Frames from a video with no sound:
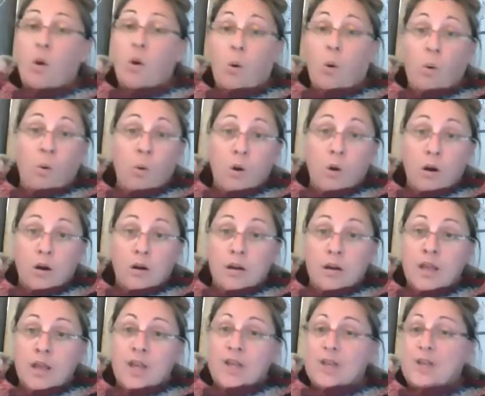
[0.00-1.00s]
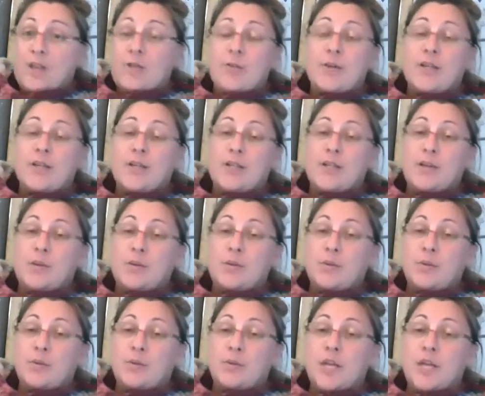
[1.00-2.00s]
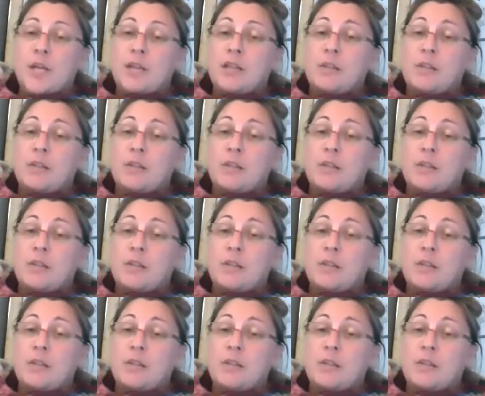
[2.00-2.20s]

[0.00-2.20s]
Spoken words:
or you can use